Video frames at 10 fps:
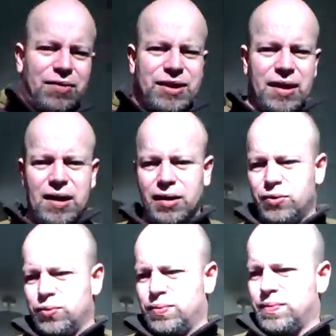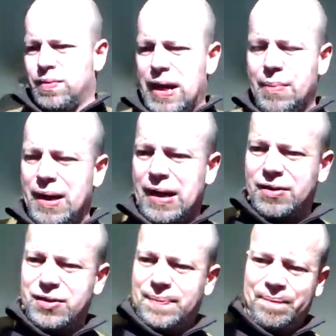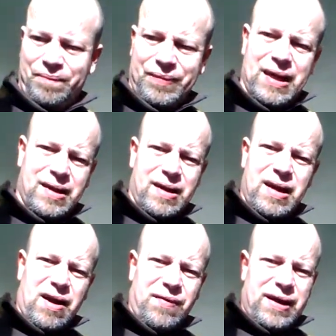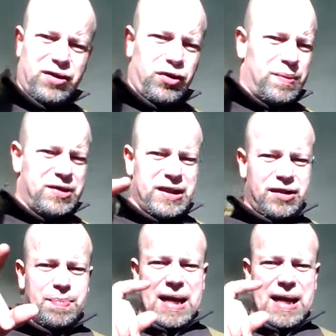Get down to your local M&S. I think they're doing with